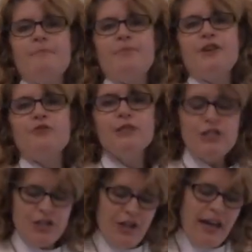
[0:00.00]
The
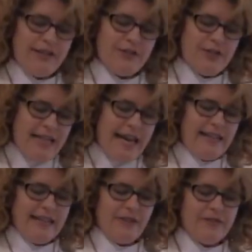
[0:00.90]
original
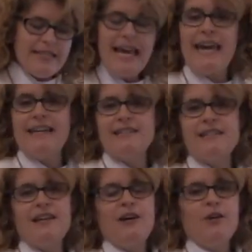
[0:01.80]
understanding of saint
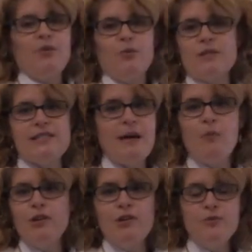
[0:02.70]
was
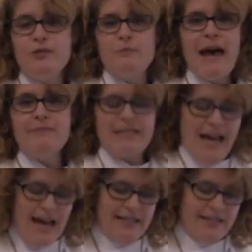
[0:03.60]
someone who was
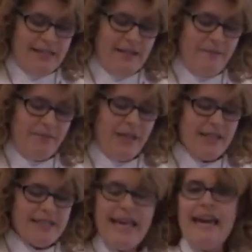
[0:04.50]
baptized. A
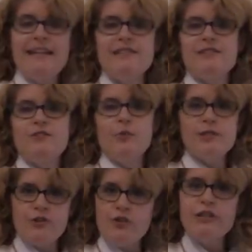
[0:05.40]
saint
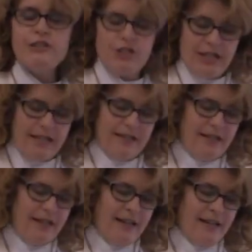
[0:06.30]
was a Christian,
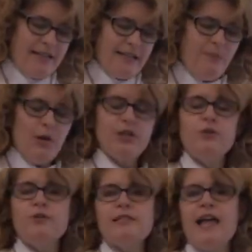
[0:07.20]
someone
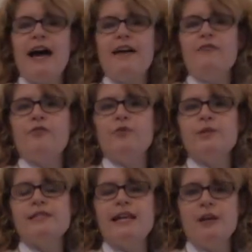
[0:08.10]
whose life
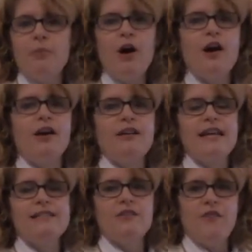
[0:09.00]
was set apart
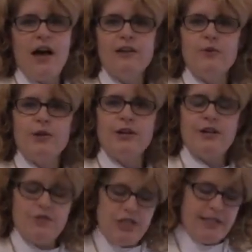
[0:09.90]
as a follower
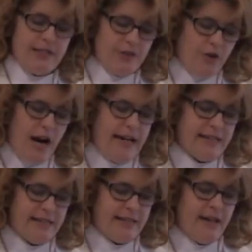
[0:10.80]
of Jesus
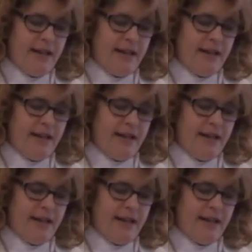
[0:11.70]
Christ.